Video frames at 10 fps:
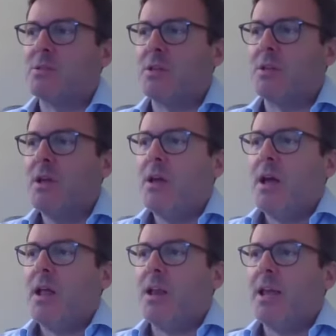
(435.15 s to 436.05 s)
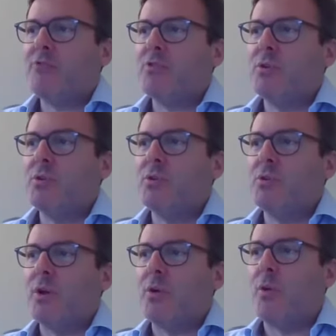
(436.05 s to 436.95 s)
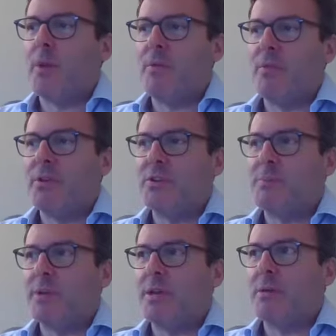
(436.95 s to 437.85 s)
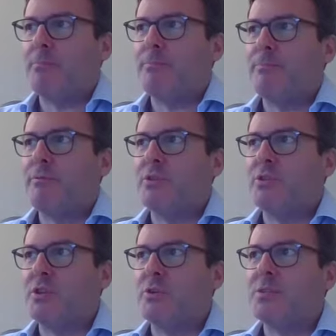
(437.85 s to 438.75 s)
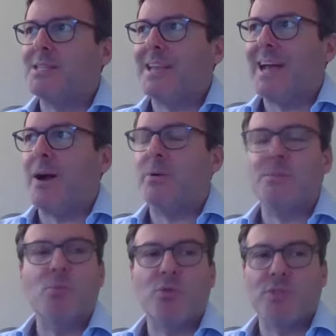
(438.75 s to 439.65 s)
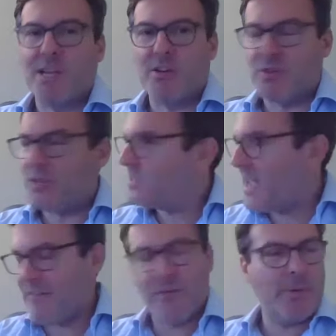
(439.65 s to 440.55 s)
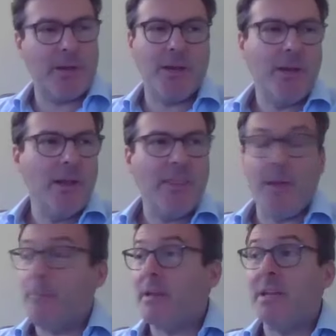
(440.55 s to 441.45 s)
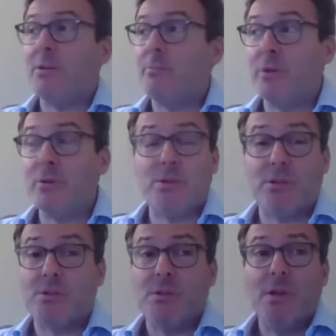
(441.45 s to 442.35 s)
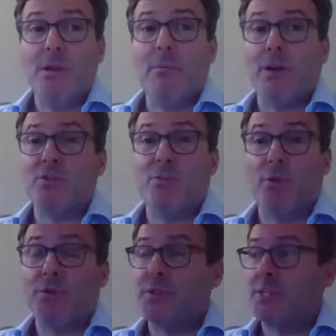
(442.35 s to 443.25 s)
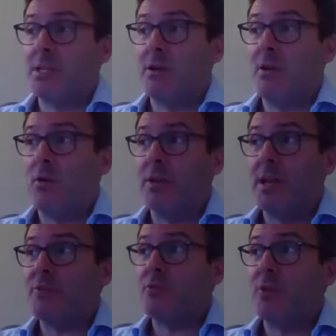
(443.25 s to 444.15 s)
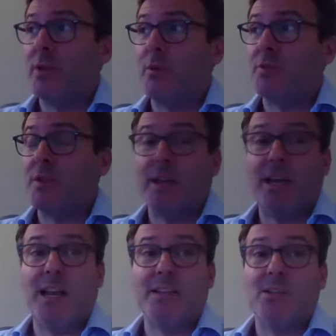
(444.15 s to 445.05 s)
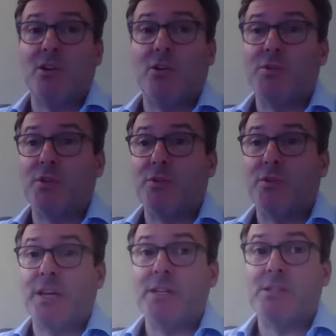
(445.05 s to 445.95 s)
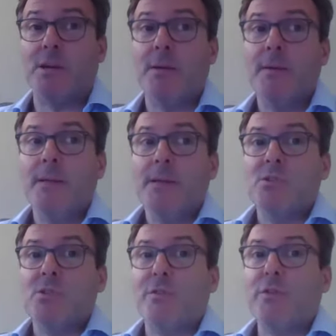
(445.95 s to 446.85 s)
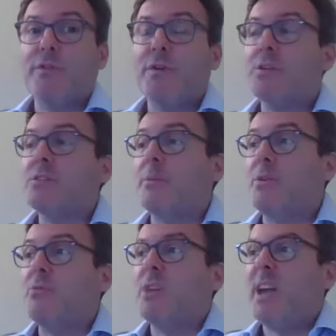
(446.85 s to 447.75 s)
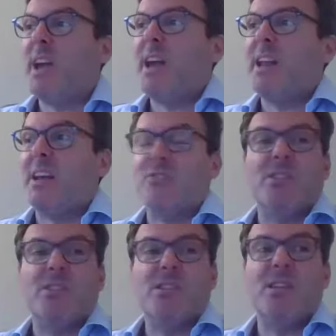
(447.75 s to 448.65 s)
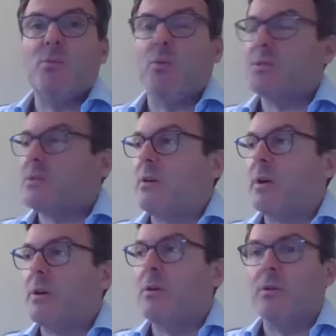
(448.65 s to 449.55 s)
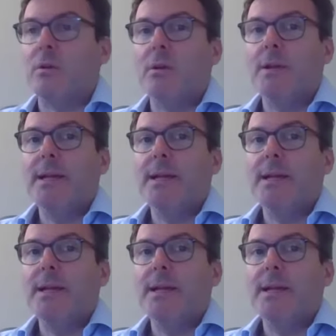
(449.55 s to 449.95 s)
The electrical equipment that is being produced now is more intelligent than it's ever been. They're mini computers, much of what's sitting on the electrical networks, and they're collecting lots and lots of data. So for the first time, you can actually see what's going on.